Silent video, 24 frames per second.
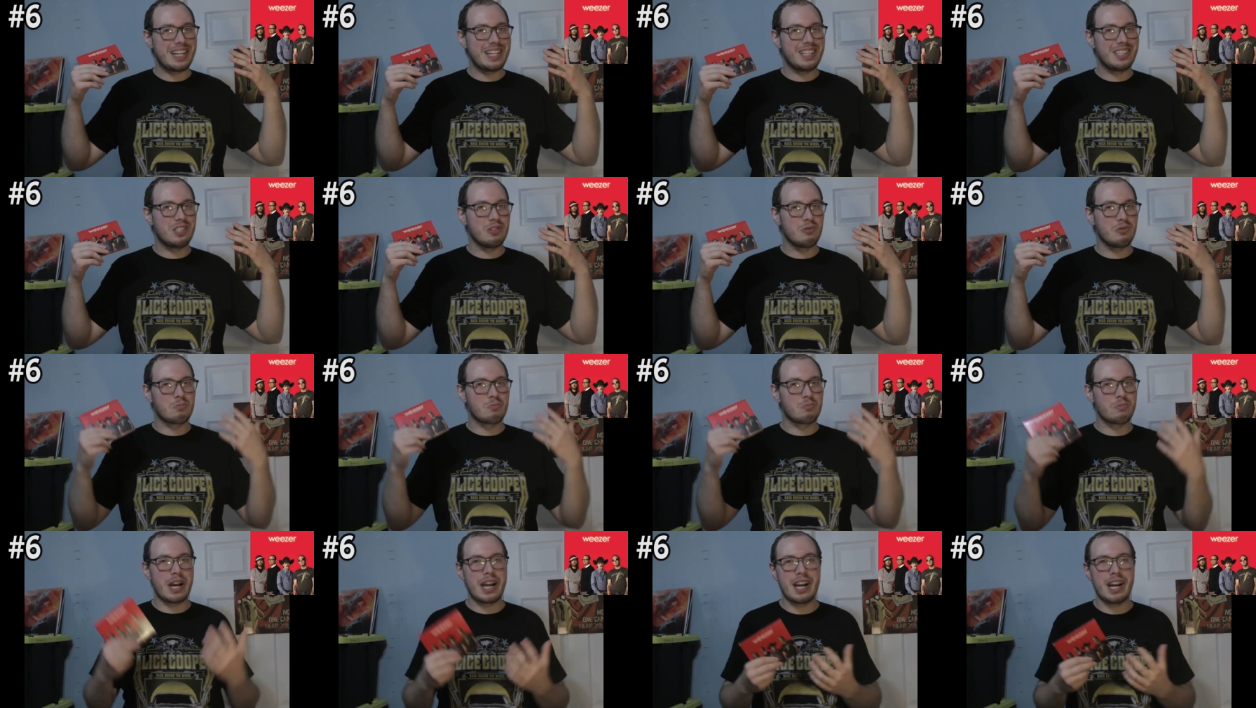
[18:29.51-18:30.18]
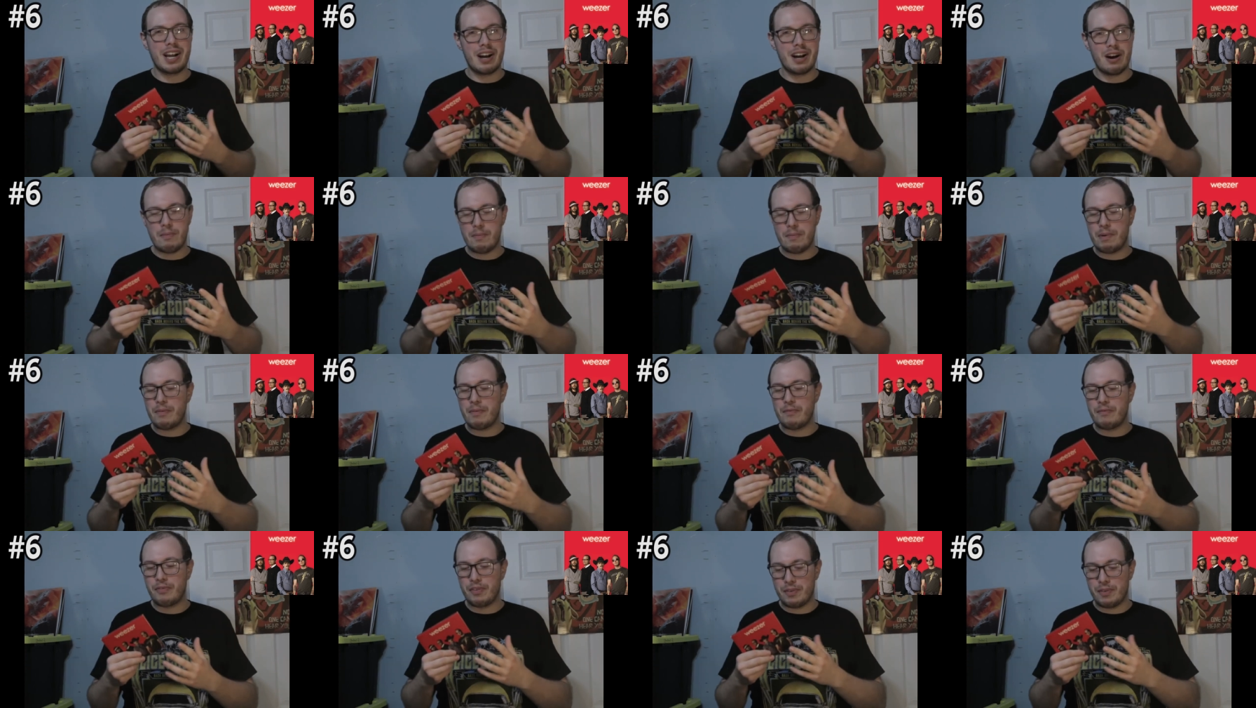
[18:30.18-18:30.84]
The red
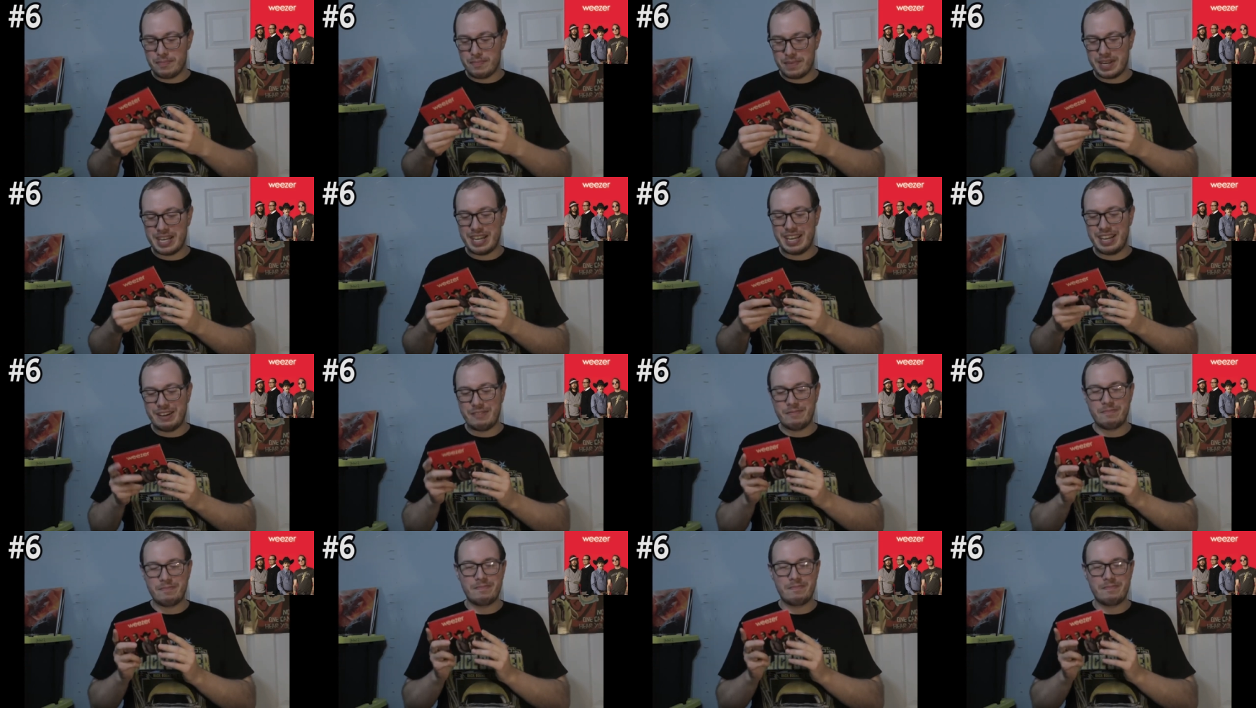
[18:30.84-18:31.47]
album for me